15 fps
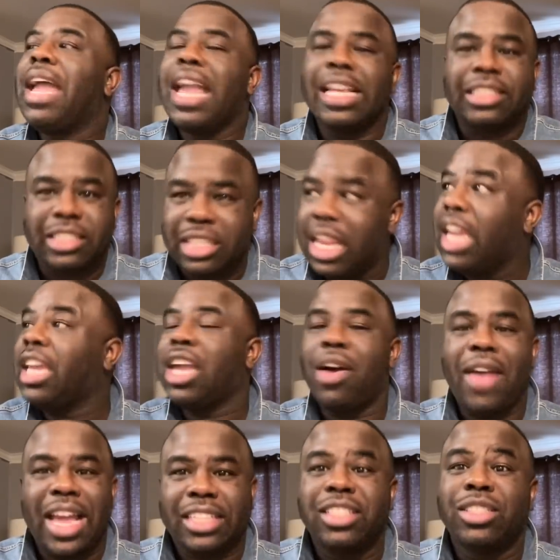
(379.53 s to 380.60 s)
and sling your
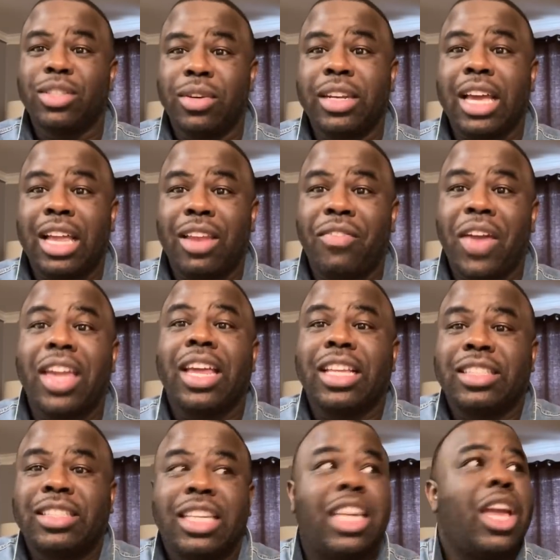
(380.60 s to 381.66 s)
ass into an elevator and
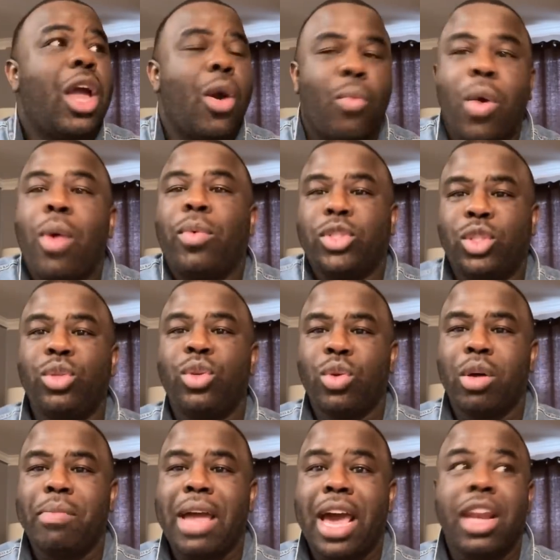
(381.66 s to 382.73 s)
see what would you do
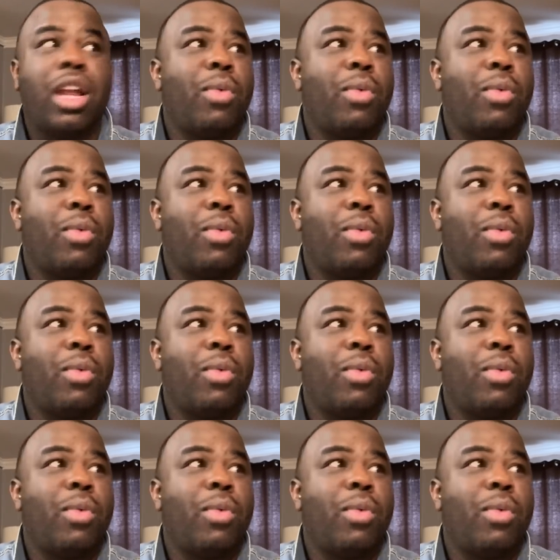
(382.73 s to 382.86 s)
about it,